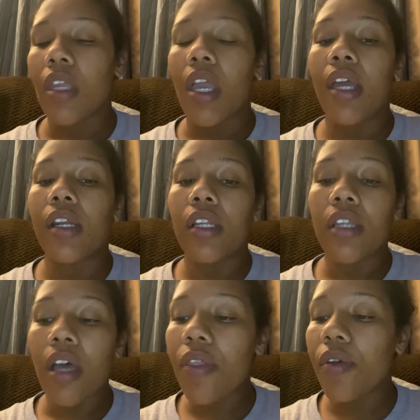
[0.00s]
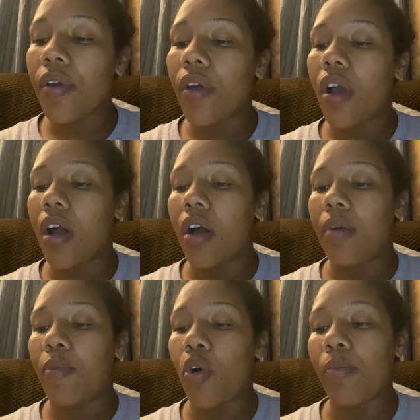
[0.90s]
And another
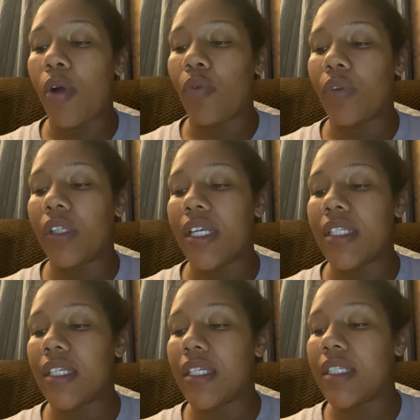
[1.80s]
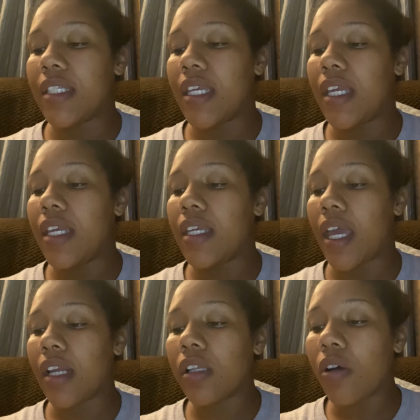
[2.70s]
hormone release is the
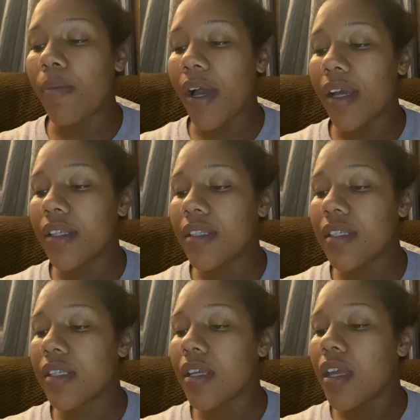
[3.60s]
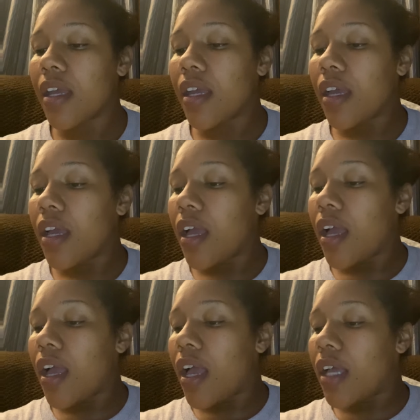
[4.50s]
catecholamines.
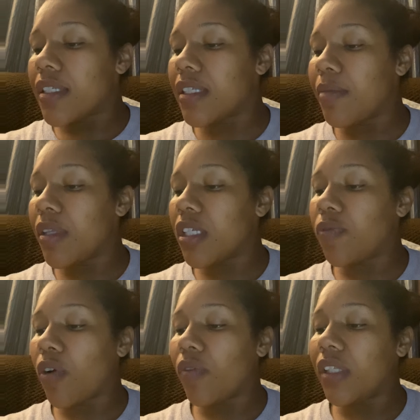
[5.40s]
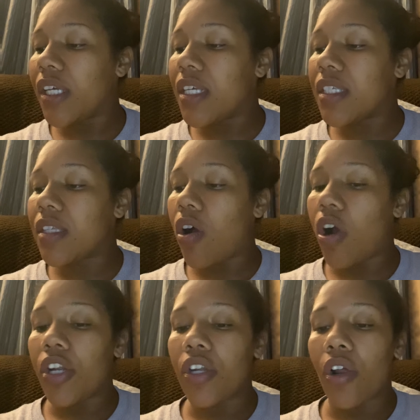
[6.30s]
Stimulus for release
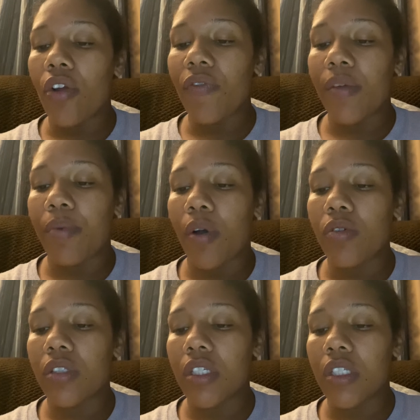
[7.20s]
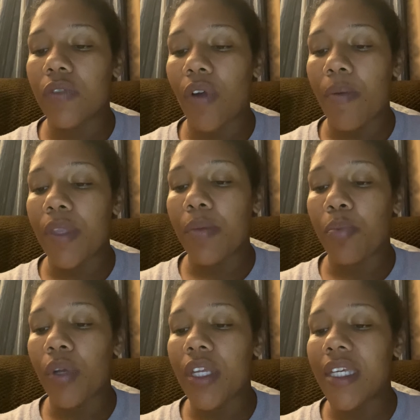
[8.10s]
are nerve impulses from the
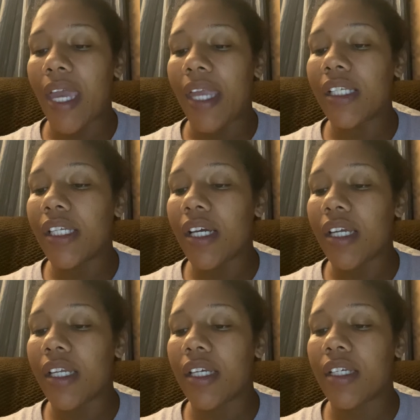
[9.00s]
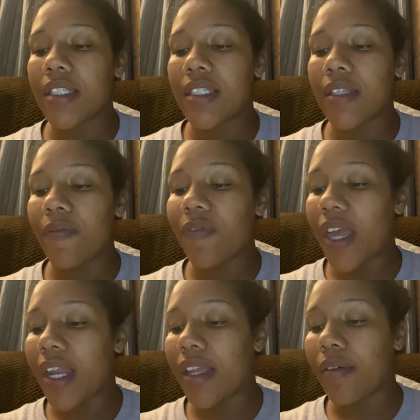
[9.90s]
preganglionic
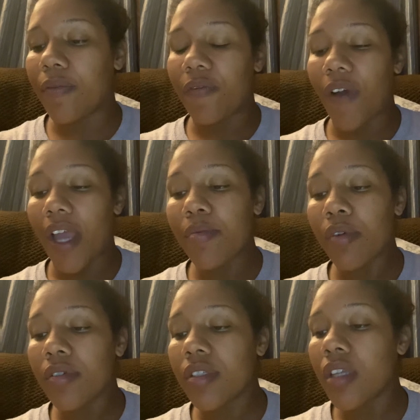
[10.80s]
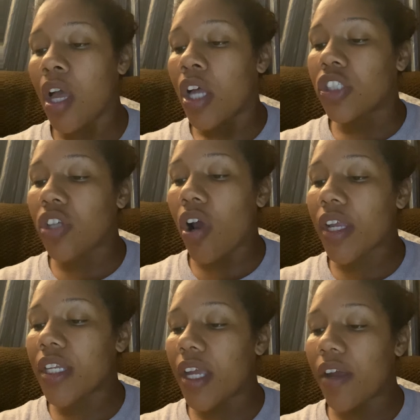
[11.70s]
synthetic fibers.
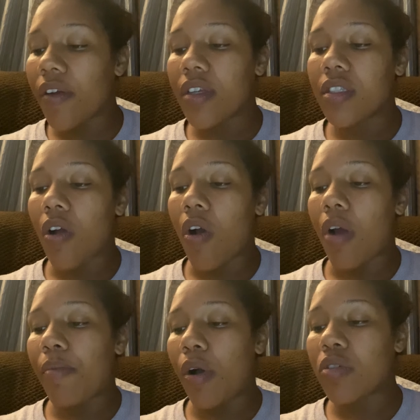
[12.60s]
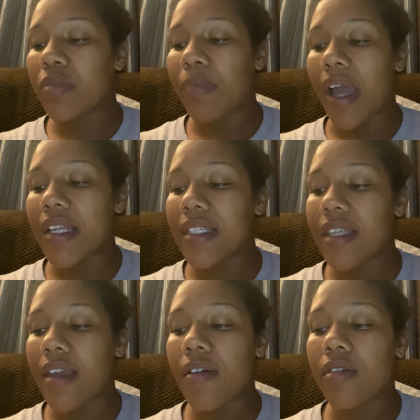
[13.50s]
Target areas are most body
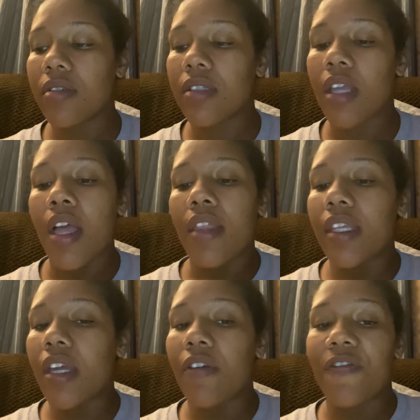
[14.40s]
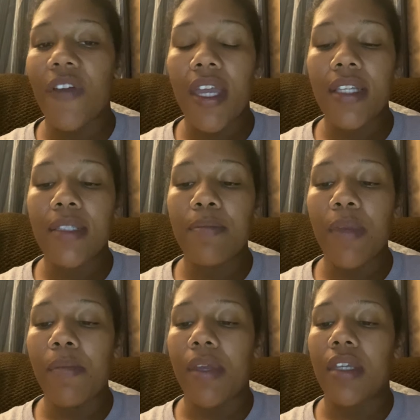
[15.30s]
cells. The effects
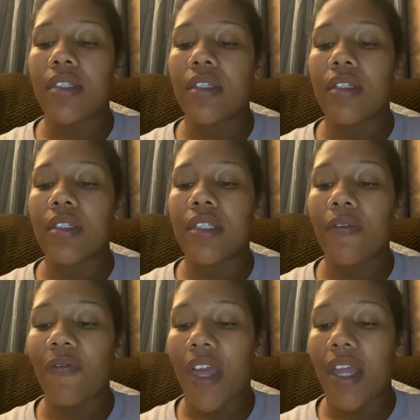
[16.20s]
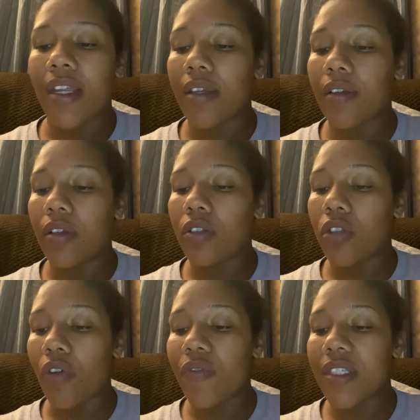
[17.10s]
mimics the sympathetic
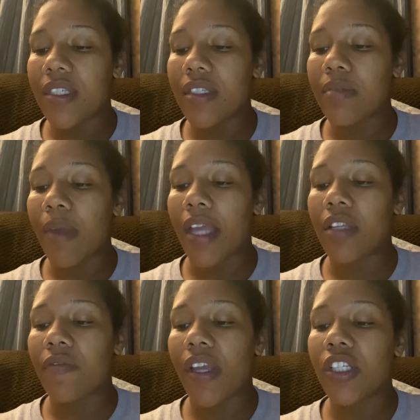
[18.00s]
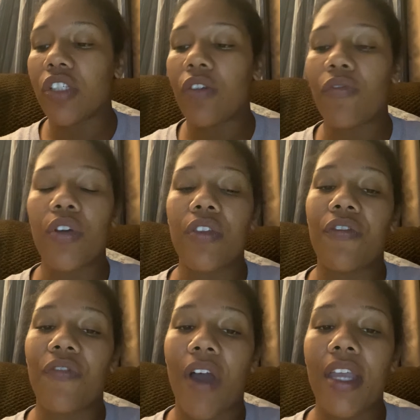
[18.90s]
nervous system activation for the
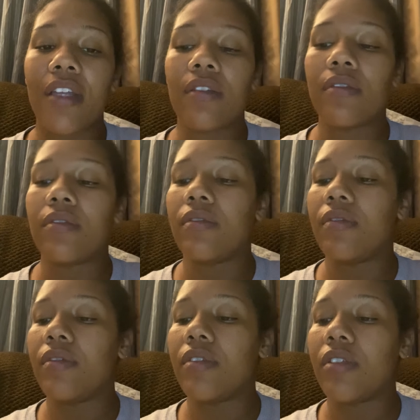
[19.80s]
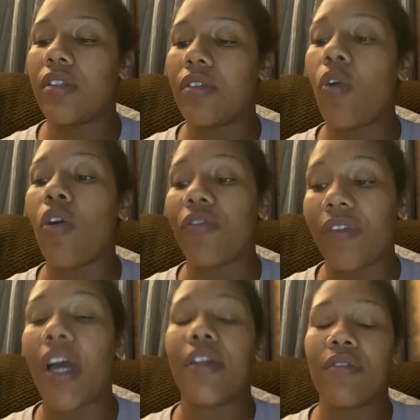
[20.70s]
fight or
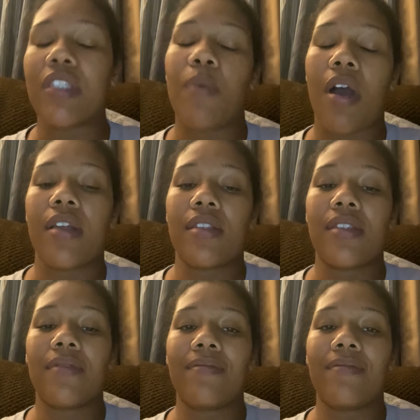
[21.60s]
flight response.